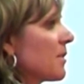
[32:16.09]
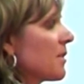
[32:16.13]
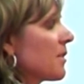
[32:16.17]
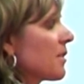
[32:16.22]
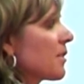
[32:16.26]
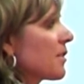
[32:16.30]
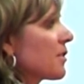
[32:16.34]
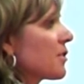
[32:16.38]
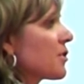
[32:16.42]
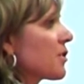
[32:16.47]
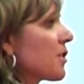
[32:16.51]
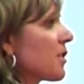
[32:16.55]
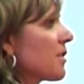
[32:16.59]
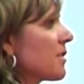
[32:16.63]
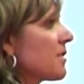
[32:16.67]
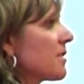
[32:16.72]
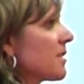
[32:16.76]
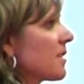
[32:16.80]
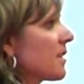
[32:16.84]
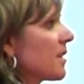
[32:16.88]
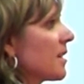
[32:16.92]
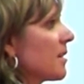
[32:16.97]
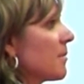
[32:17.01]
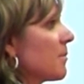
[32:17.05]
And there are
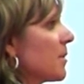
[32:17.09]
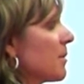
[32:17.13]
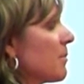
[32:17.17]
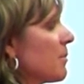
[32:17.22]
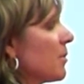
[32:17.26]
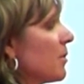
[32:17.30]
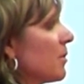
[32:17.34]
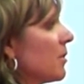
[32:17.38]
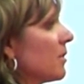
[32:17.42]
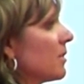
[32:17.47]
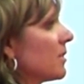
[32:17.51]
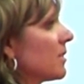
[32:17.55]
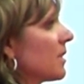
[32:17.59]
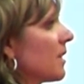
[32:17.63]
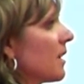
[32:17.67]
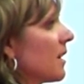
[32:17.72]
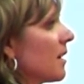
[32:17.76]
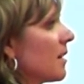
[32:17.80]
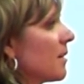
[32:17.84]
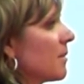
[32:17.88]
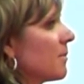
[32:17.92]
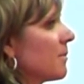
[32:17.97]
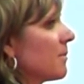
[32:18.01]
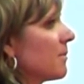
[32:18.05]
charts that can be pulled
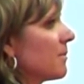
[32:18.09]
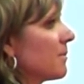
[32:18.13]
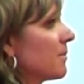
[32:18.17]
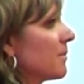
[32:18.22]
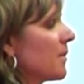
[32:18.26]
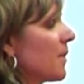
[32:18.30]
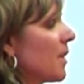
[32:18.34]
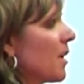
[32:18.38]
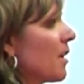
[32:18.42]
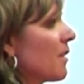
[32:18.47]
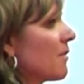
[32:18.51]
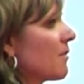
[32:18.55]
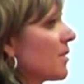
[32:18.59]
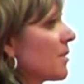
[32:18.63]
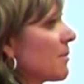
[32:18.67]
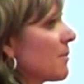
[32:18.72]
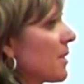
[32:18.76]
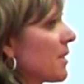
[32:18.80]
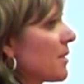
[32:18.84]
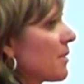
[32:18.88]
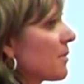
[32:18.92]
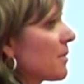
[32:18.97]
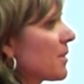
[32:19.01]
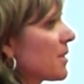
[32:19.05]
off the
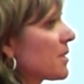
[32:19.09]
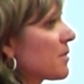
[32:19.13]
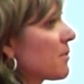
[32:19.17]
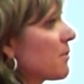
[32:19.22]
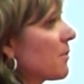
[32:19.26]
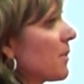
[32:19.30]
Mother Risk